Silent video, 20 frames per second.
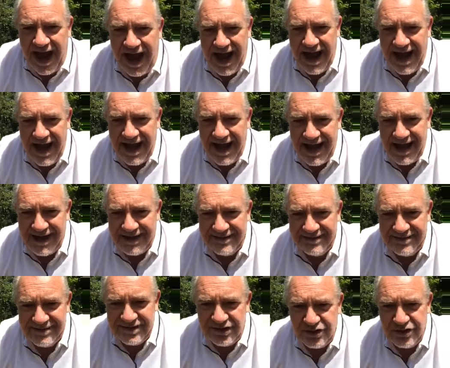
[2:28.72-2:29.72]

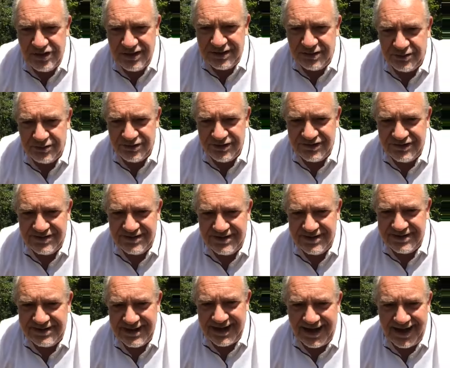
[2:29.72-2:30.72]
And Jill
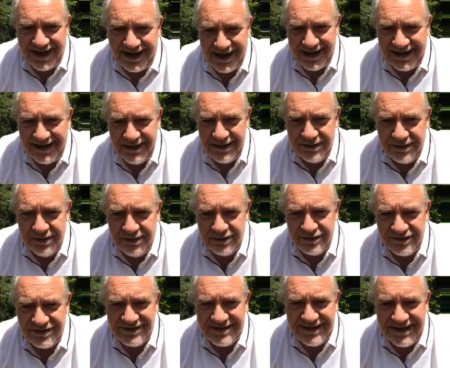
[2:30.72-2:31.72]

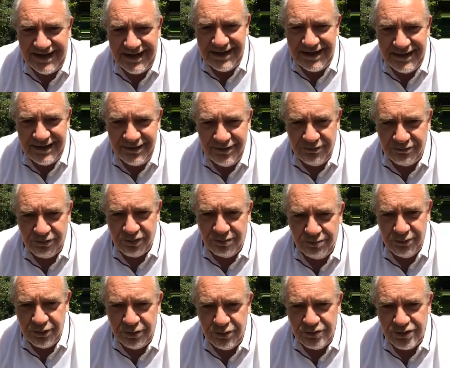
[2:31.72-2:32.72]
Steen from
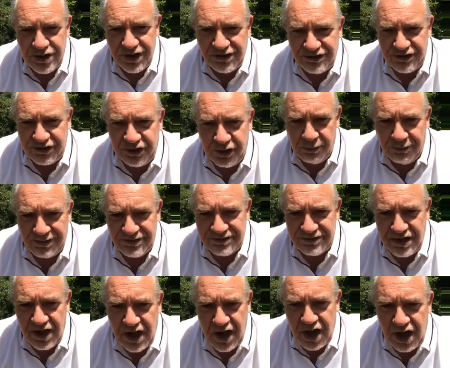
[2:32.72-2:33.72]
New Jersey,
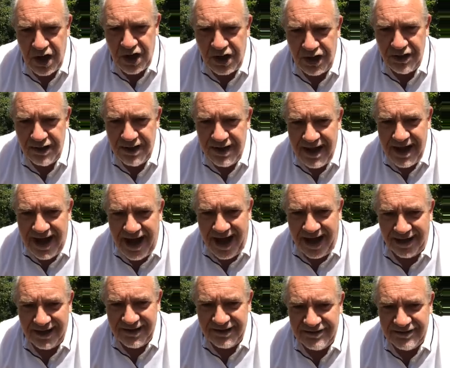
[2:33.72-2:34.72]
USA.
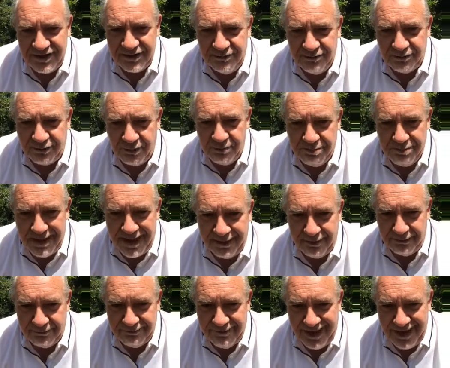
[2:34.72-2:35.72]
Alison from
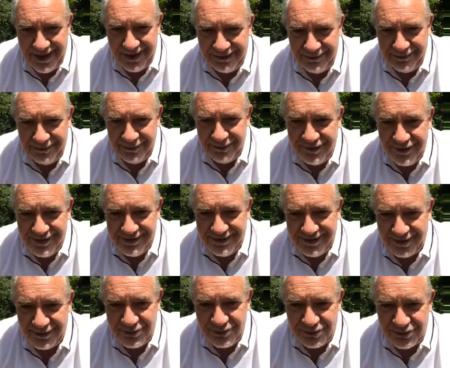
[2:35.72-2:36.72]
Belleville,
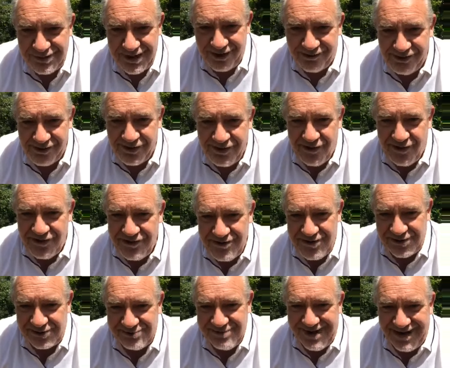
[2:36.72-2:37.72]
that's just round the corner
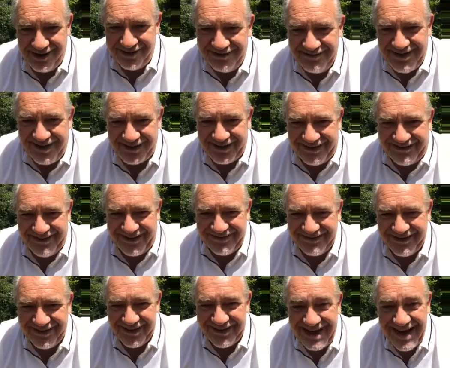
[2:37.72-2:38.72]
as well. Welcome on
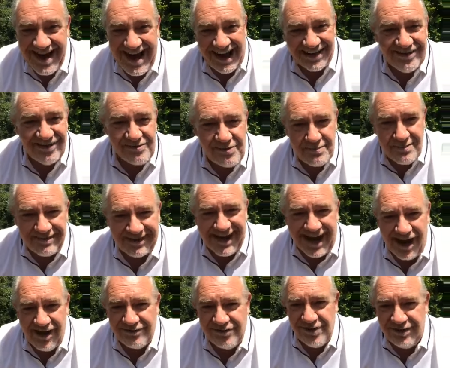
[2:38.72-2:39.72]
board. I love it when we
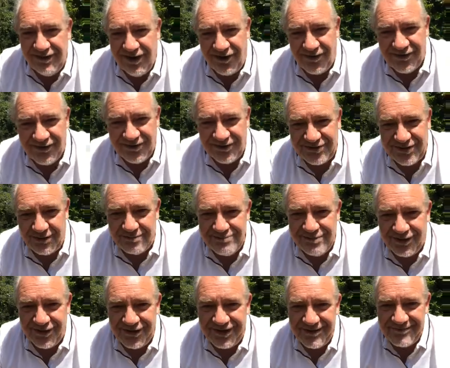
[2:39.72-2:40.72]
get a few locals on
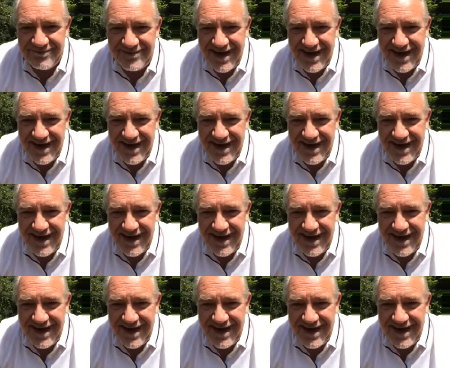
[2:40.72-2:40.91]
board.